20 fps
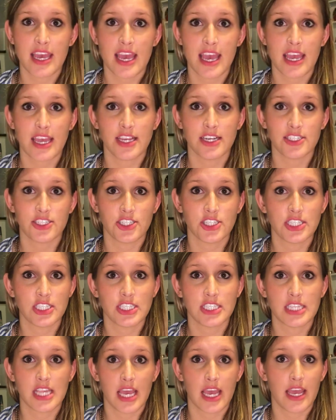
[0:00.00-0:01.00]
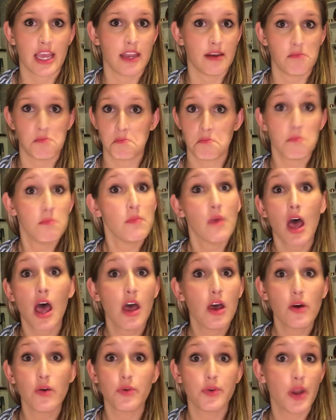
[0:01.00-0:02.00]
And she said,
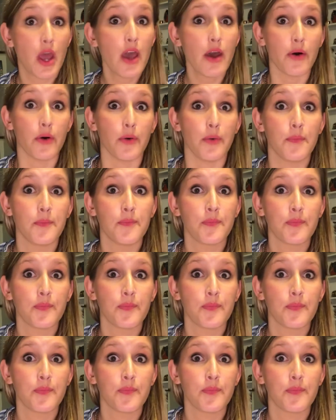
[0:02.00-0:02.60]
oh no.